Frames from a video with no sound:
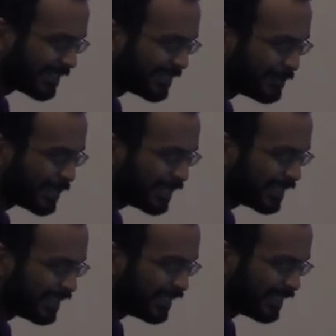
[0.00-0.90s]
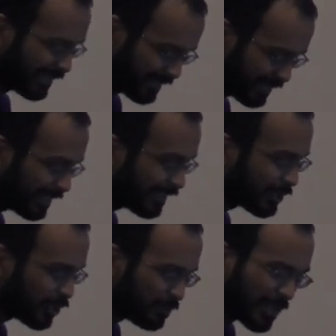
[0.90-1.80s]
to be that should be
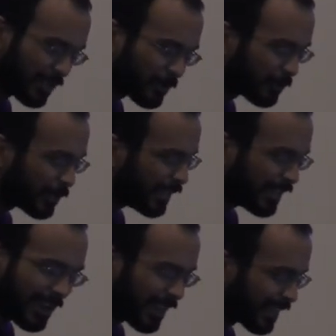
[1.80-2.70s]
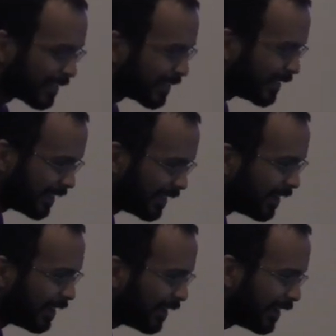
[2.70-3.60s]
should be three, not thirty.
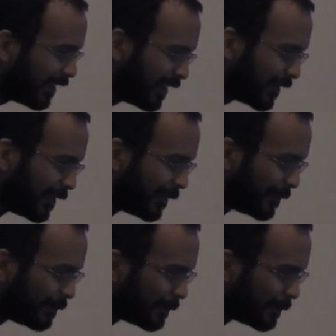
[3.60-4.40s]
Um,